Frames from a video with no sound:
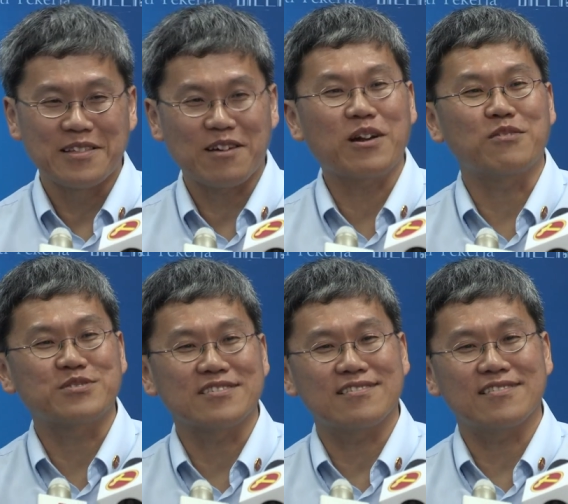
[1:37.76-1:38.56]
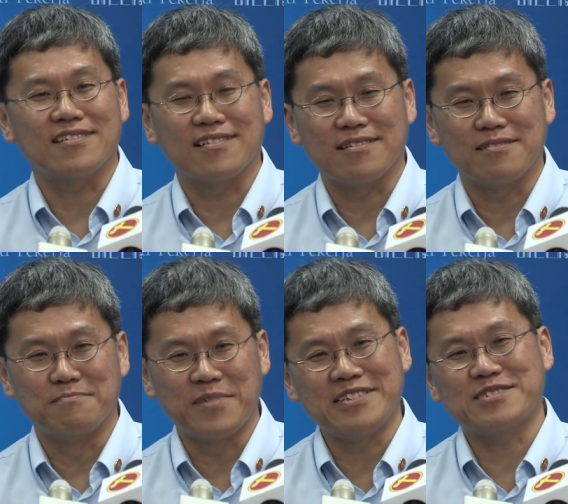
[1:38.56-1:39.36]
town council uh,
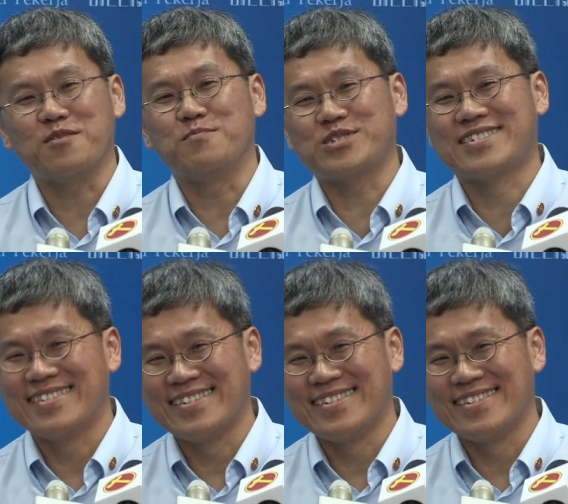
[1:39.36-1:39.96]
manager almost